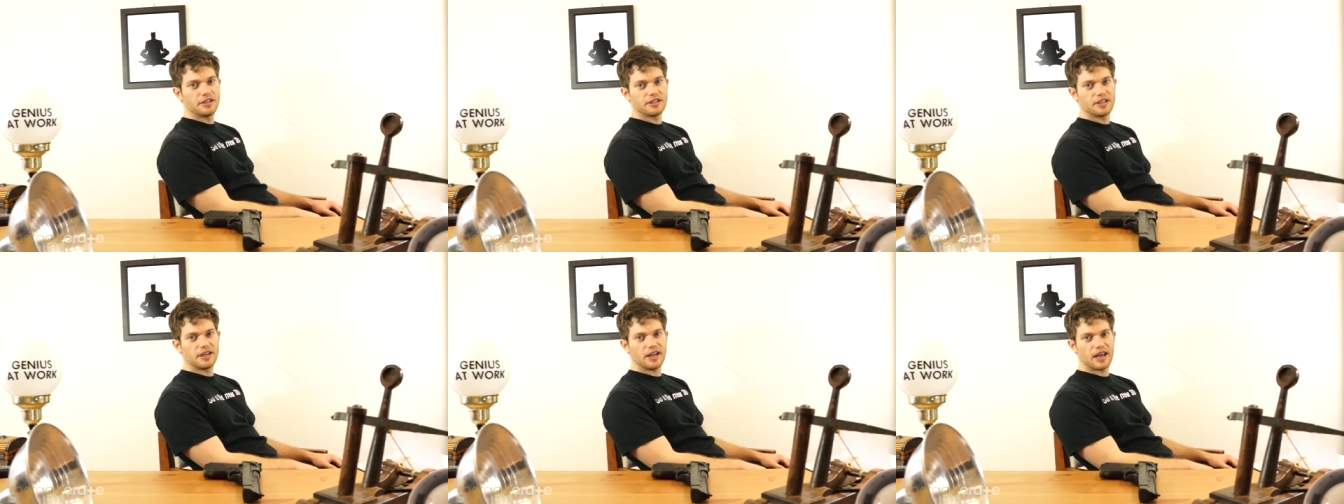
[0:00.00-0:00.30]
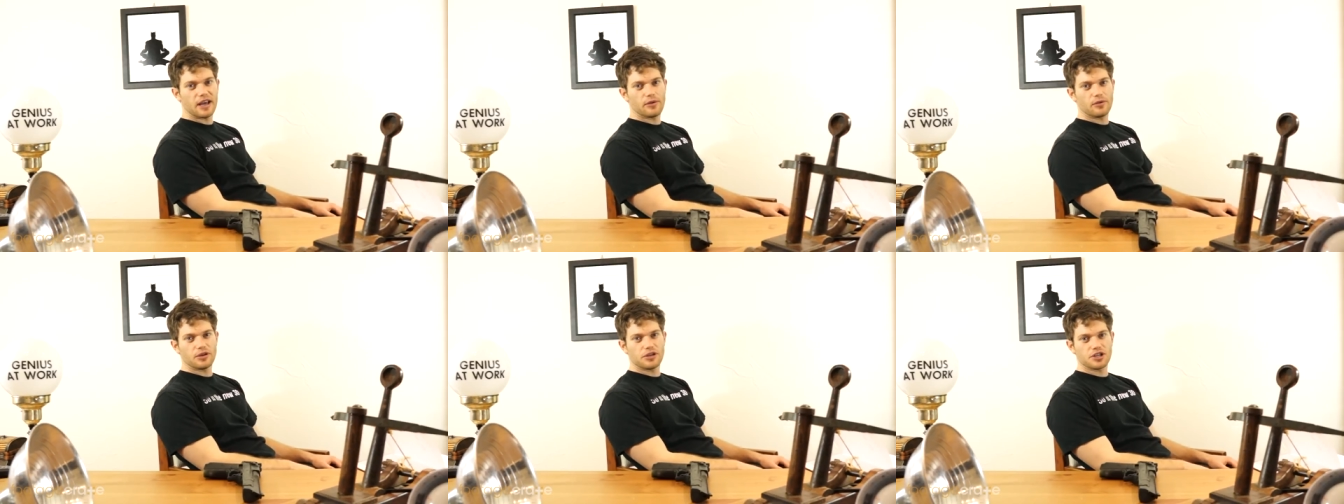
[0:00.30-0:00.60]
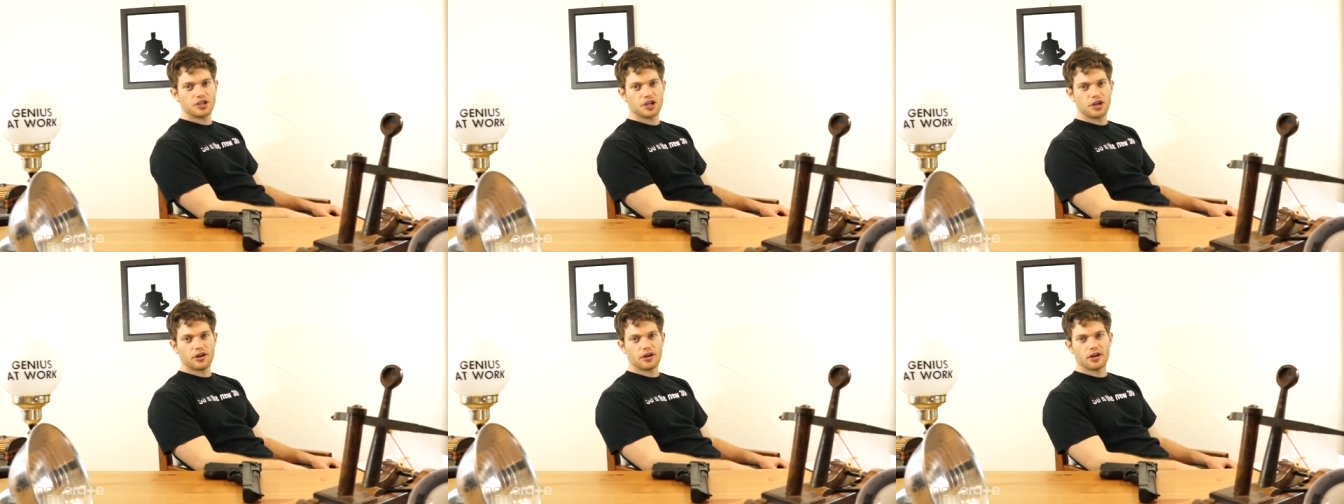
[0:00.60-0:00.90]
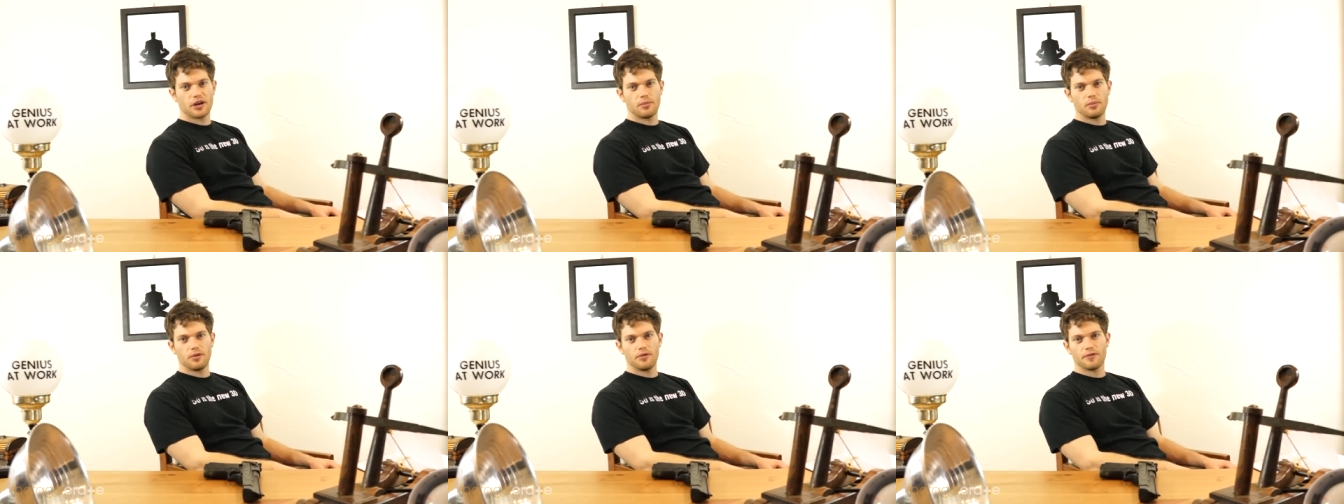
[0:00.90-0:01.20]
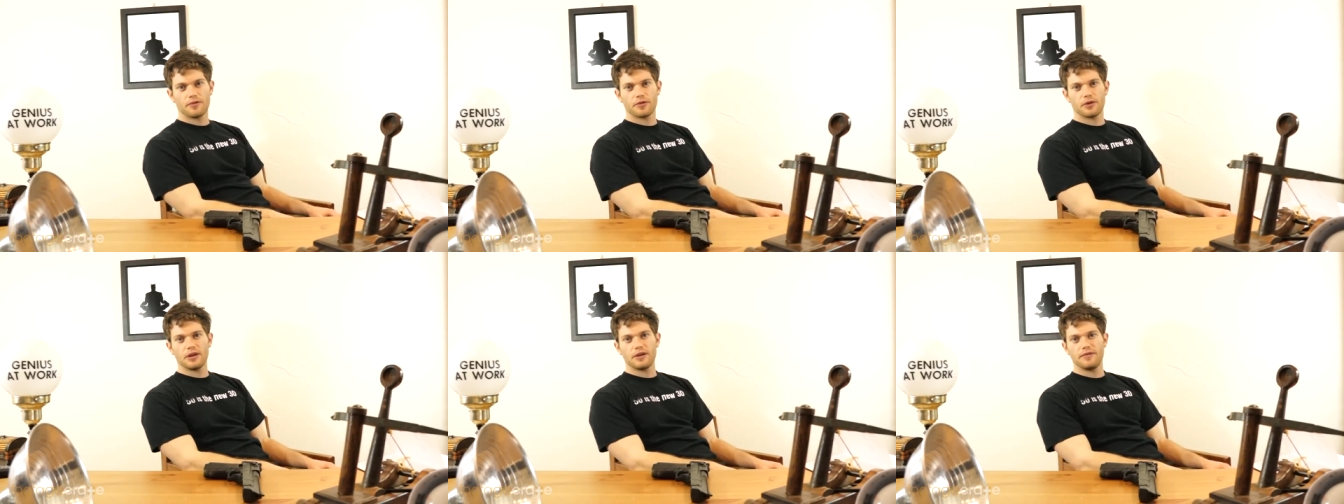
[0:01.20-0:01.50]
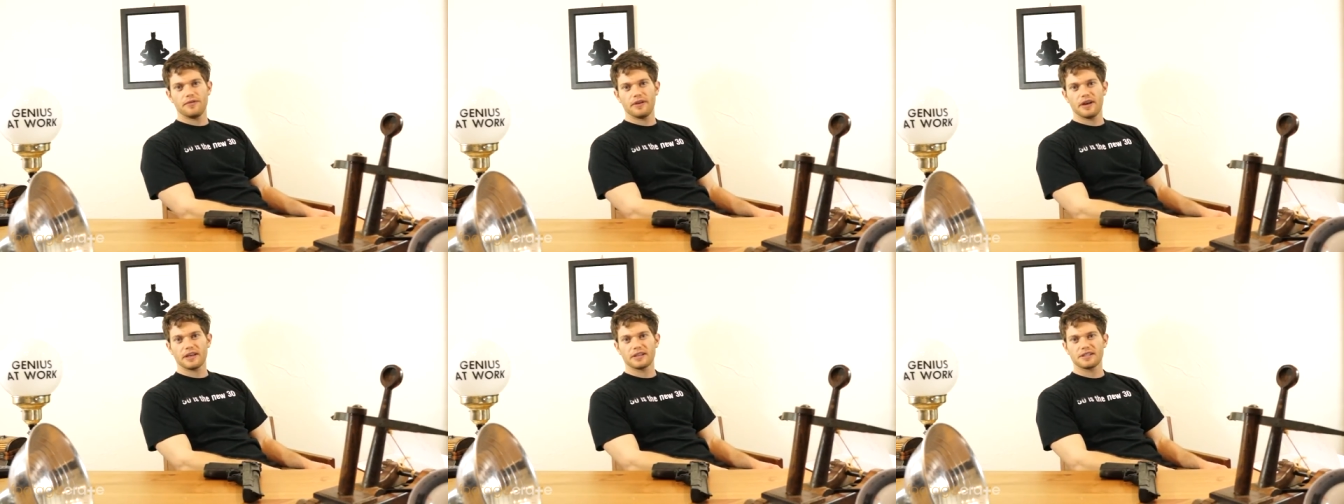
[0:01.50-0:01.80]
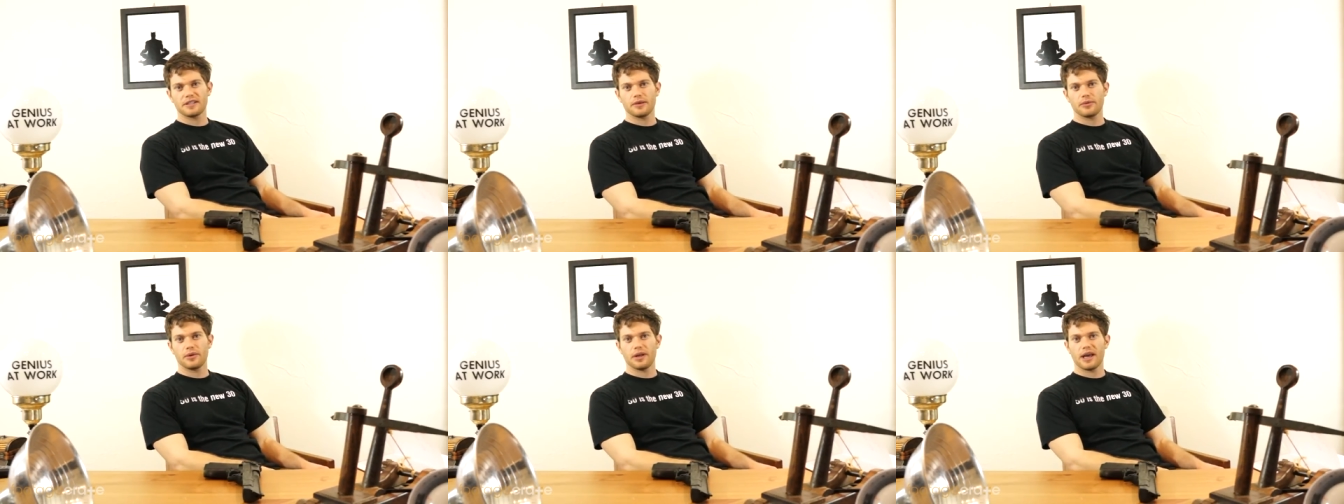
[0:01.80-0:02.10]
Today I want to share a couple free
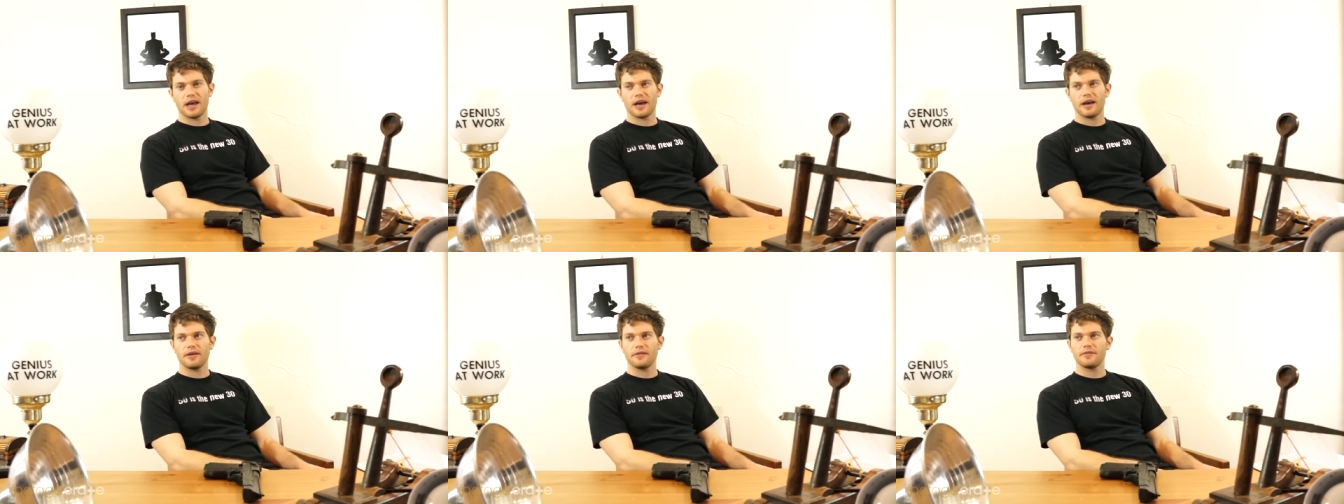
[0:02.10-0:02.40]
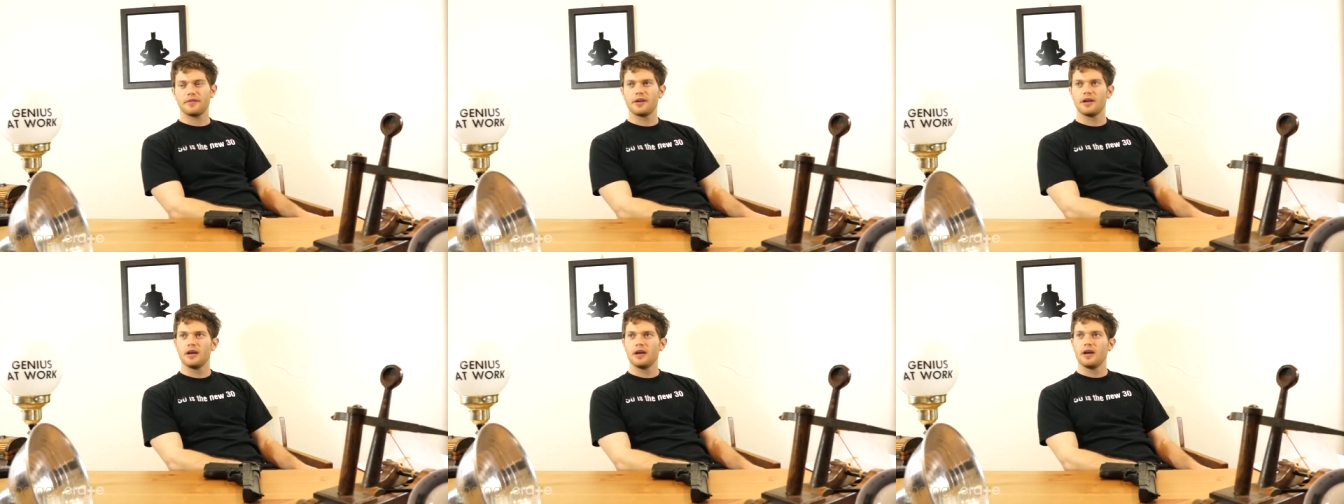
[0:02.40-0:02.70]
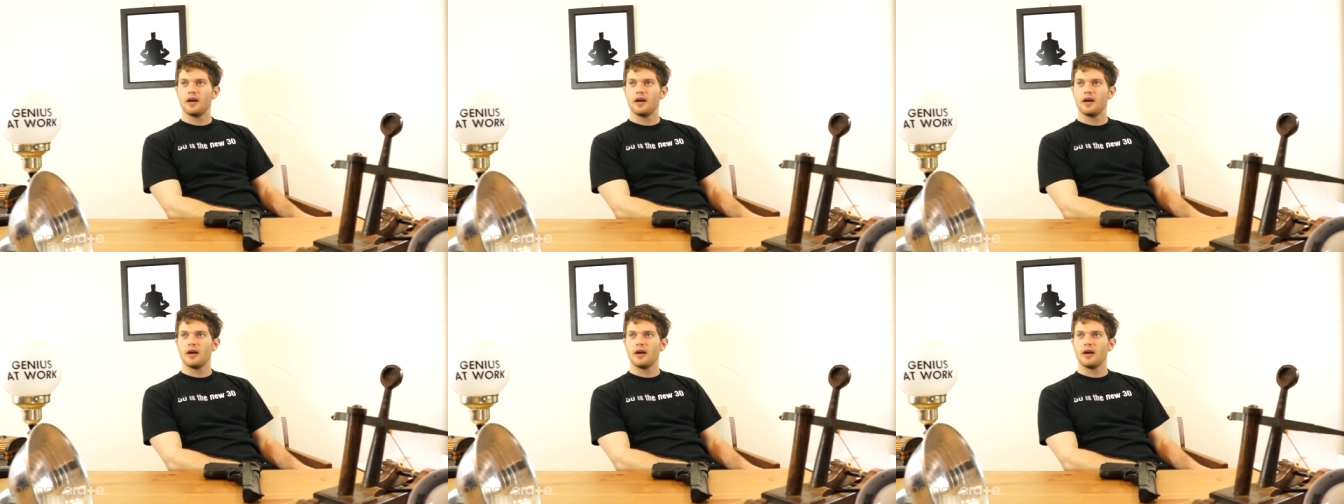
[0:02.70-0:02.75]
effects that we have.